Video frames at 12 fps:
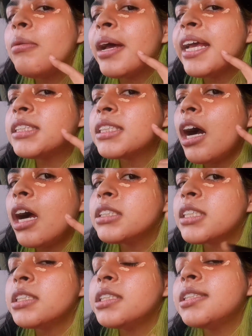my scars
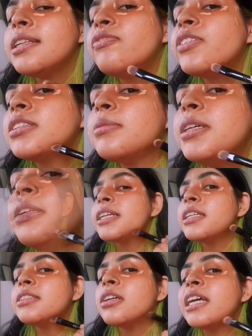are still visible, but it
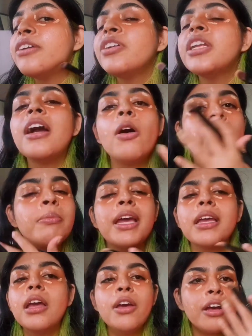is evening out
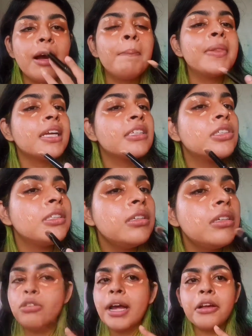my complexion.
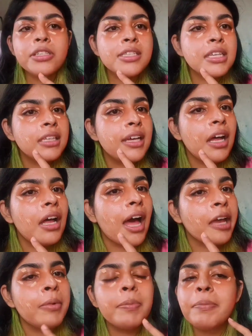You cannot see the
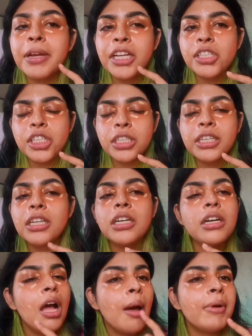hyperpigmentation
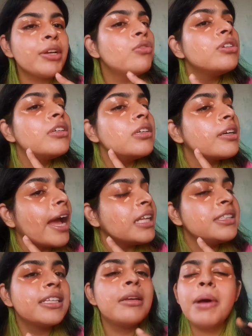here, but you can
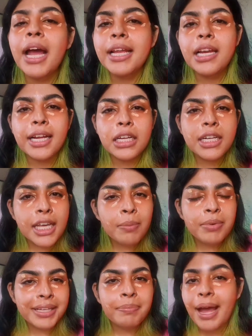see my like
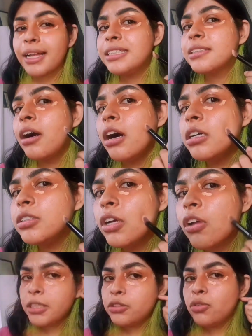deep, deep acne scars.
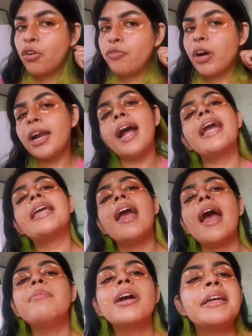But so far, I
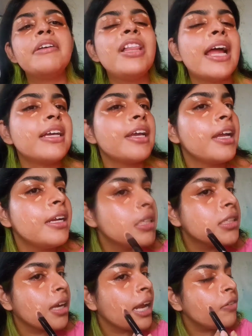am kind of liking it.
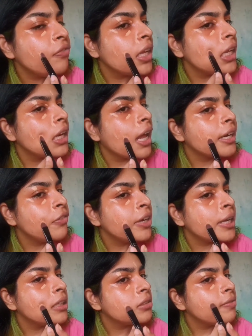It's kind of feeling lightweight
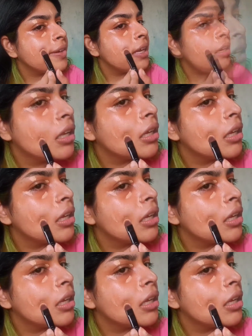as well